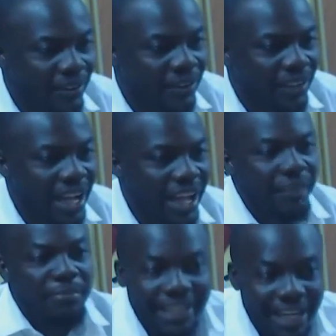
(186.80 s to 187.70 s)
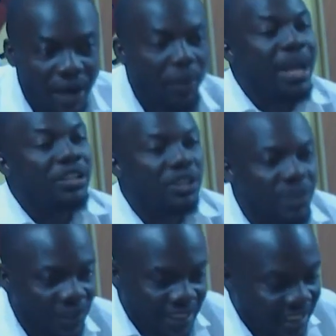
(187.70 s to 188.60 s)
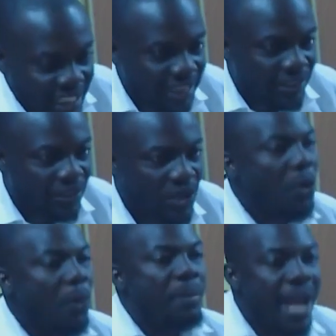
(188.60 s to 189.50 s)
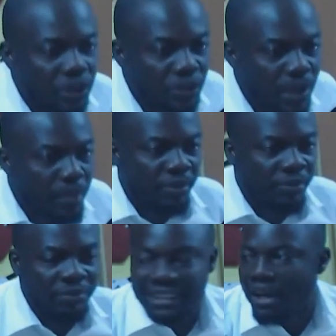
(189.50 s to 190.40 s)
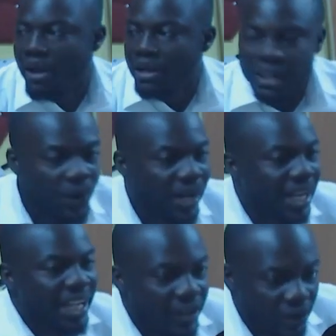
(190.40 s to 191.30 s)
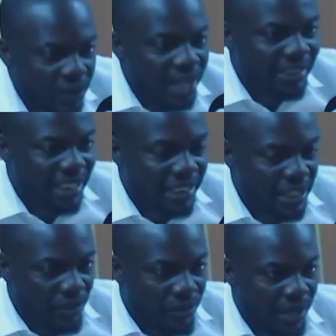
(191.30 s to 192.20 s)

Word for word: A fan now obedient to me criticize you. Obedient to me improvise. They work and no crime and say no crime.